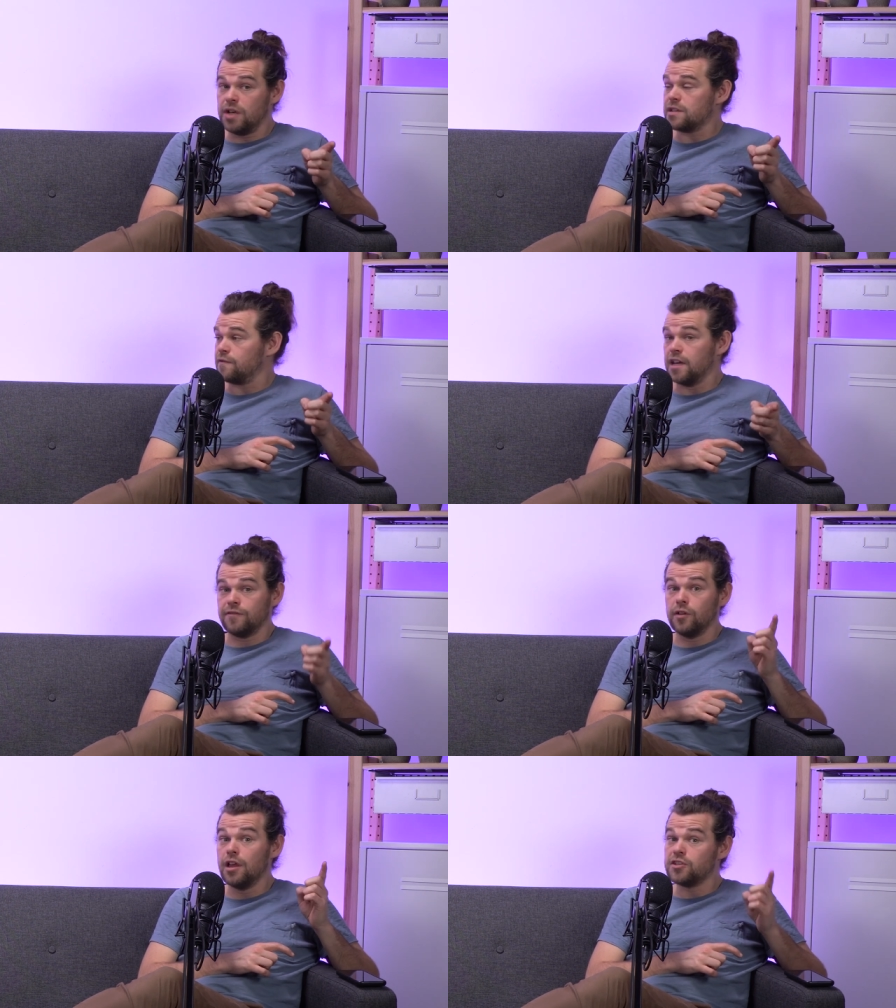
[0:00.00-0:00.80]
She was a
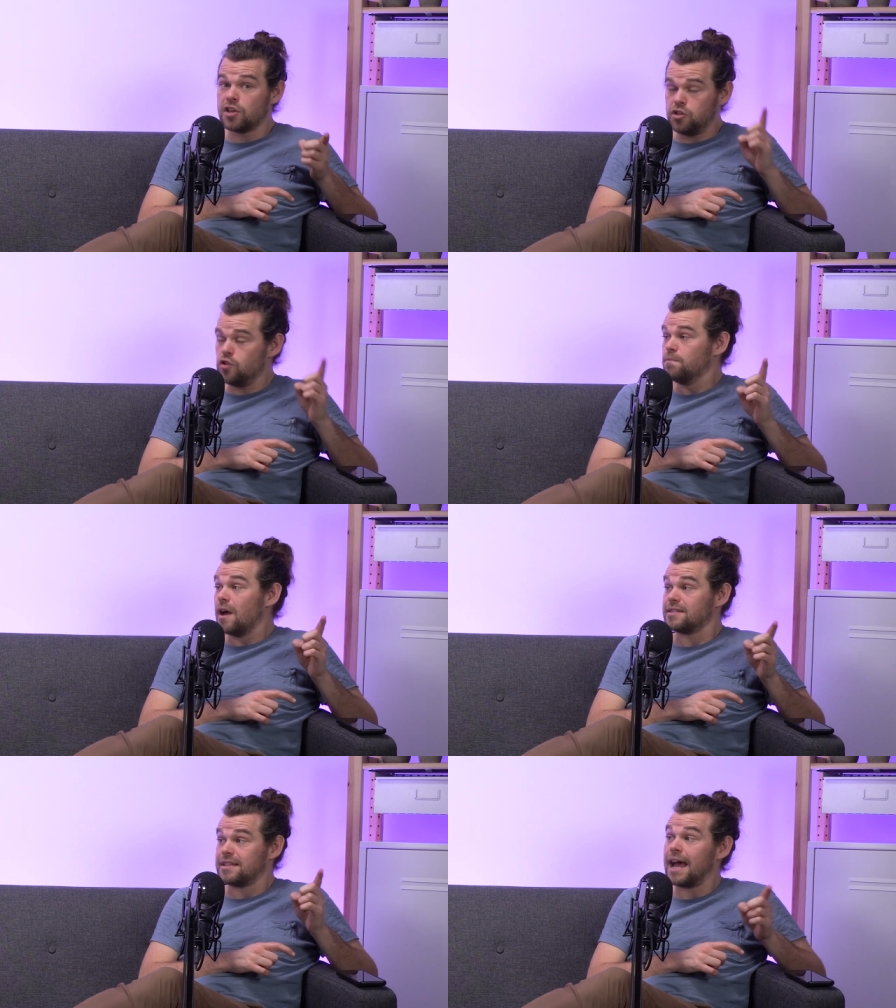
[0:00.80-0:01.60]
faithful, so you
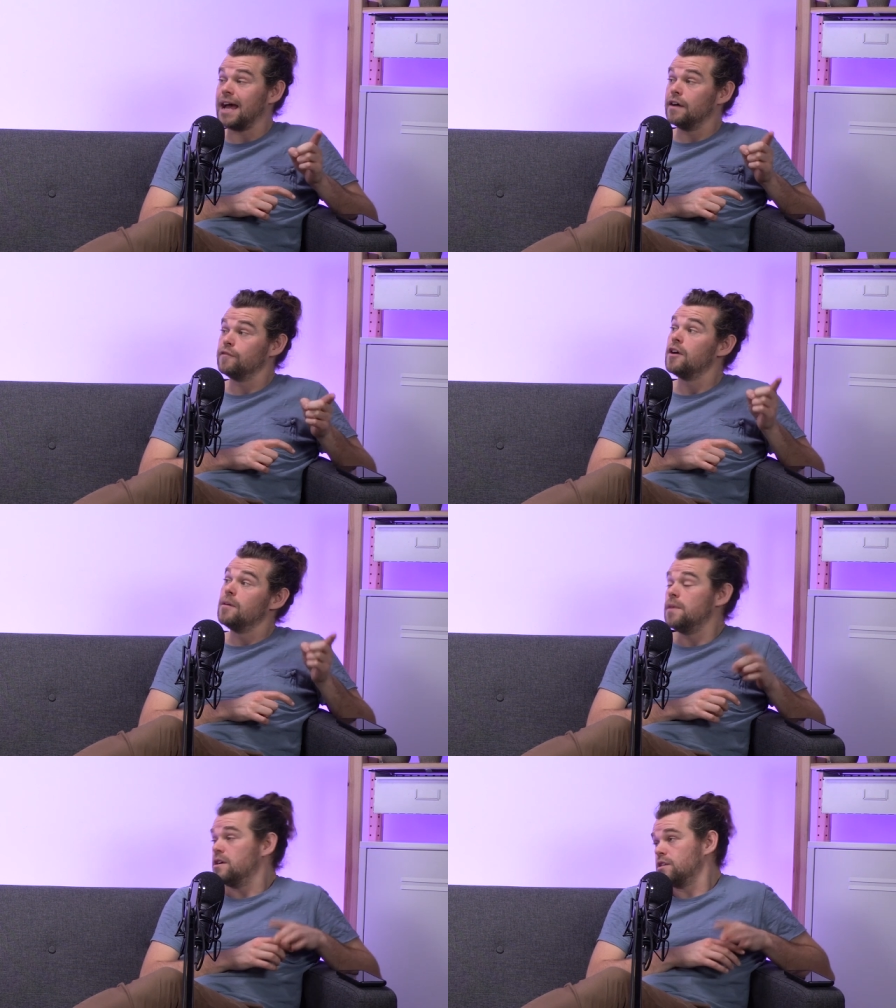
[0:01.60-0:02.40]
must have
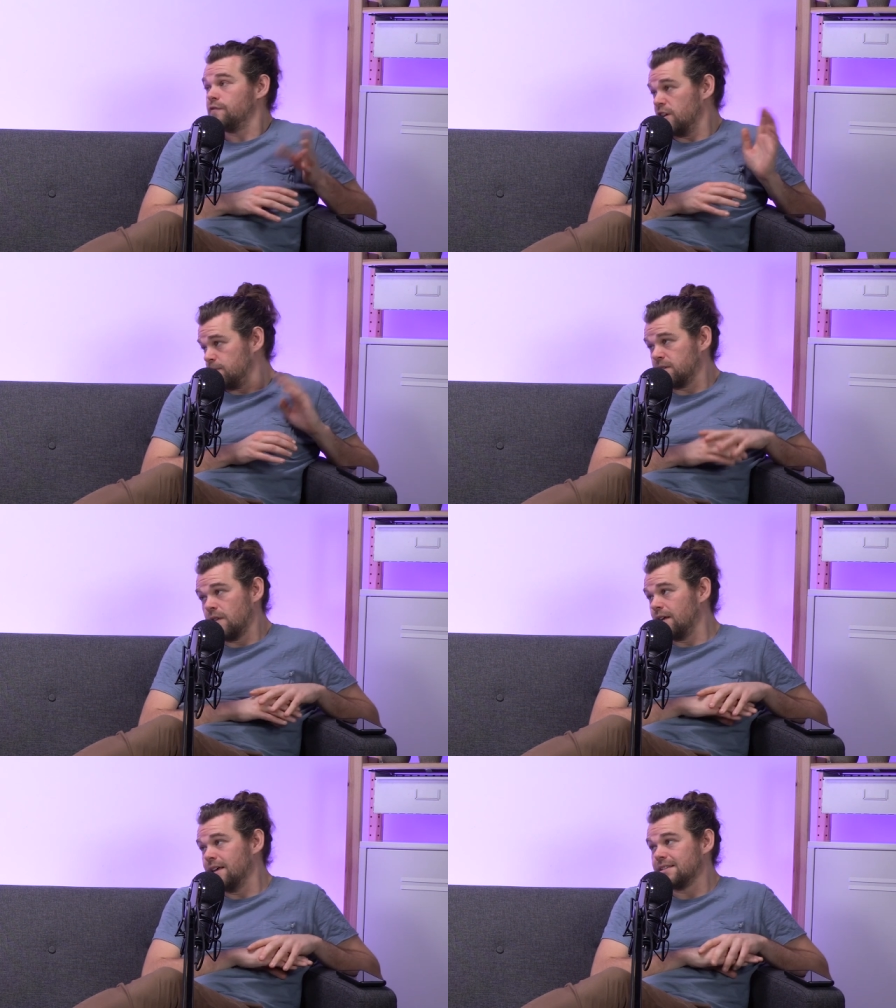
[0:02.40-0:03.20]
murdered the first
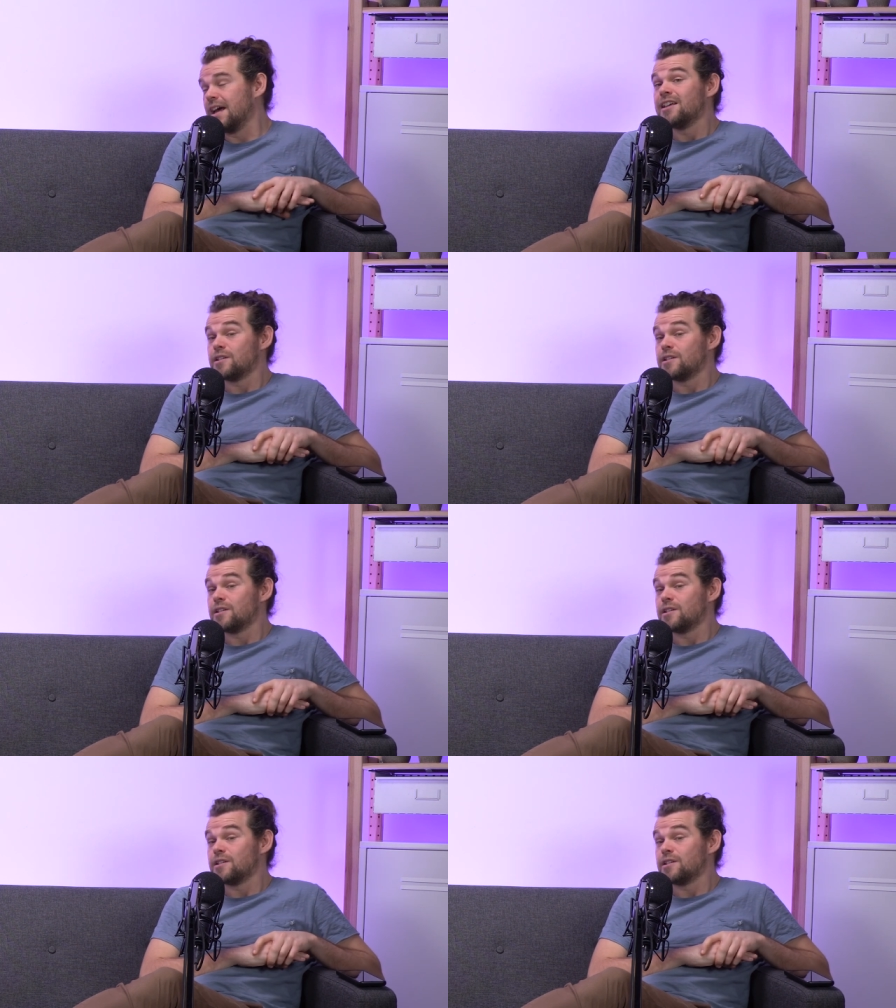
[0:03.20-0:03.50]
person on that list.